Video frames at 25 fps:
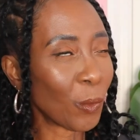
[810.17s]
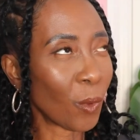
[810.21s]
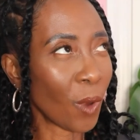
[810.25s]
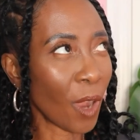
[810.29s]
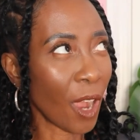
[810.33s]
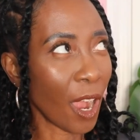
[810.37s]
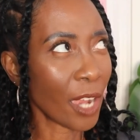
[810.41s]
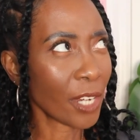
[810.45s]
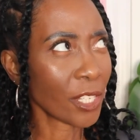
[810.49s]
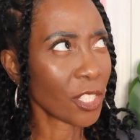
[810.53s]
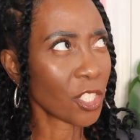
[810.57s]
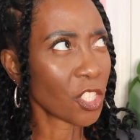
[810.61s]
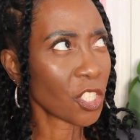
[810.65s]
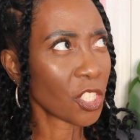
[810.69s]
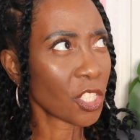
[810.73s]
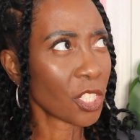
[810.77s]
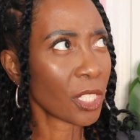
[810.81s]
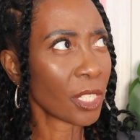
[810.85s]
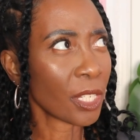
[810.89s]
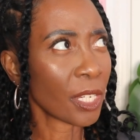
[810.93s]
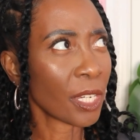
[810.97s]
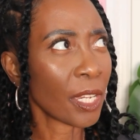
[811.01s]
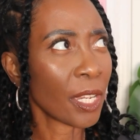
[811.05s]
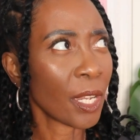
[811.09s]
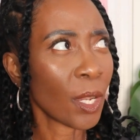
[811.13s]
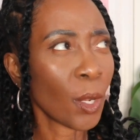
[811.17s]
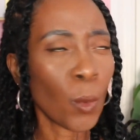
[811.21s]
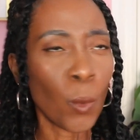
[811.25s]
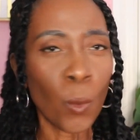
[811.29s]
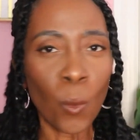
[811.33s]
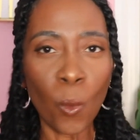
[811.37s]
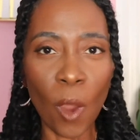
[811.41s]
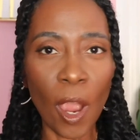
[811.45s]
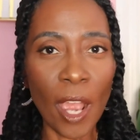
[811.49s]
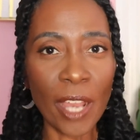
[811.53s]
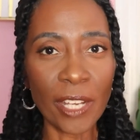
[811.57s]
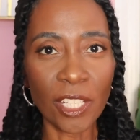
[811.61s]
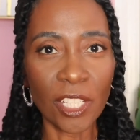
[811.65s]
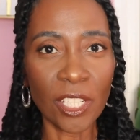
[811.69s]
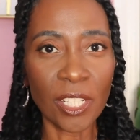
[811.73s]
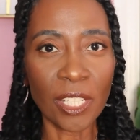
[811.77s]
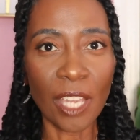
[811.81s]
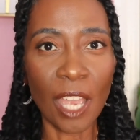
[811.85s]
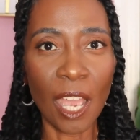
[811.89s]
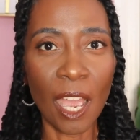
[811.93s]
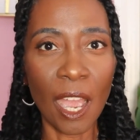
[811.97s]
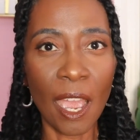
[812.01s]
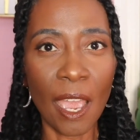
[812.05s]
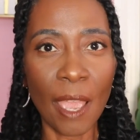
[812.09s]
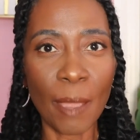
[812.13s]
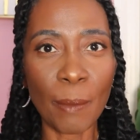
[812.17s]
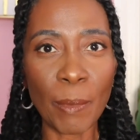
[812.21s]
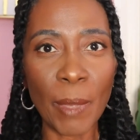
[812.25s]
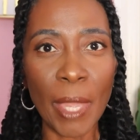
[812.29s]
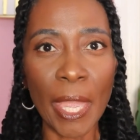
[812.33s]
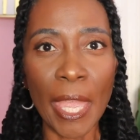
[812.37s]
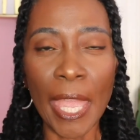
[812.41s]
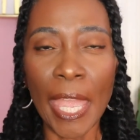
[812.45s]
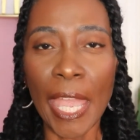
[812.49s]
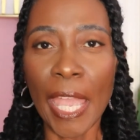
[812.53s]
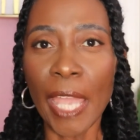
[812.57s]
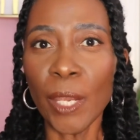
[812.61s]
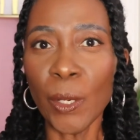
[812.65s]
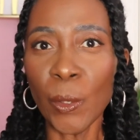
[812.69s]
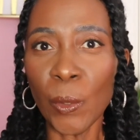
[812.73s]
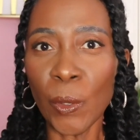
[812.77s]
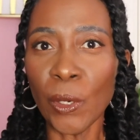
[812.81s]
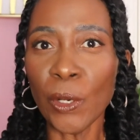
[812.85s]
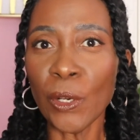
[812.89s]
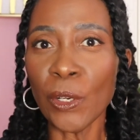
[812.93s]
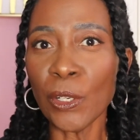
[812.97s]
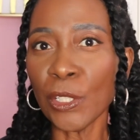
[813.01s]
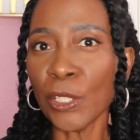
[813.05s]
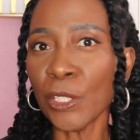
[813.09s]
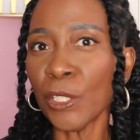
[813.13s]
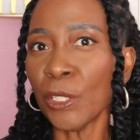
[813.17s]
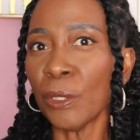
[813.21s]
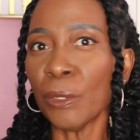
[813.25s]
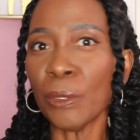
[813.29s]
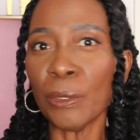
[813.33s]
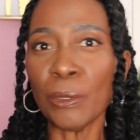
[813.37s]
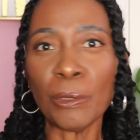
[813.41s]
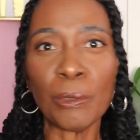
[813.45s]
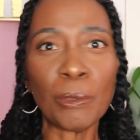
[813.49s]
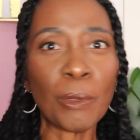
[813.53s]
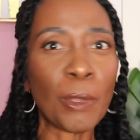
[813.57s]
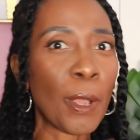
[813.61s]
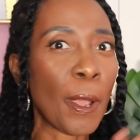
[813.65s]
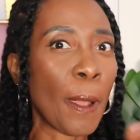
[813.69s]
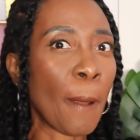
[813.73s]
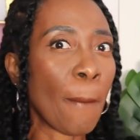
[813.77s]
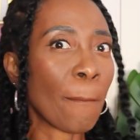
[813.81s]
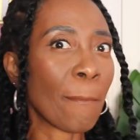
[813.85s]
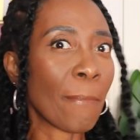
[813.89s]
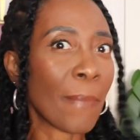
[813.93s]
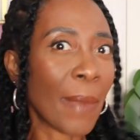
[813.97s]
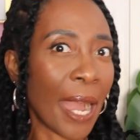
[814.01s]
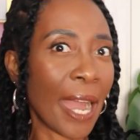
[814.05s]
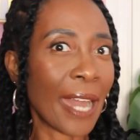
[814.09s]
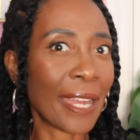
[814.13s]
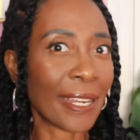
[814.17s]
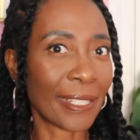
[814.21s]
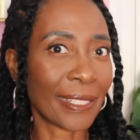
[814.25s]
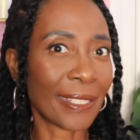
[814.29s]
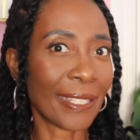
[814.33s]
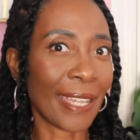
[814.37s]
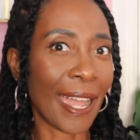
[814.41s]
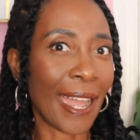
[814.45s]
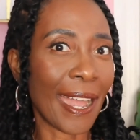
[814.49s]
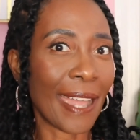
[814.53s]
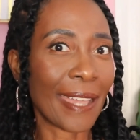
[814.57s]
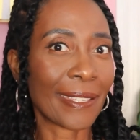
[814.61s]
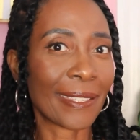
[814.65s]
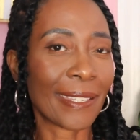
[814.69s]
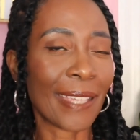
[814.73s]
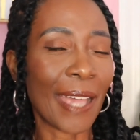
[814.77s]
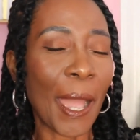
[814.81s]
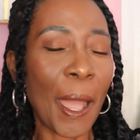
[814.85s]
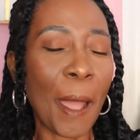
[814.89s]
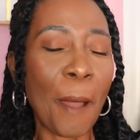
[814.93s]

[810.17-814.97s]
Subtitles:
Watch time in order to monetize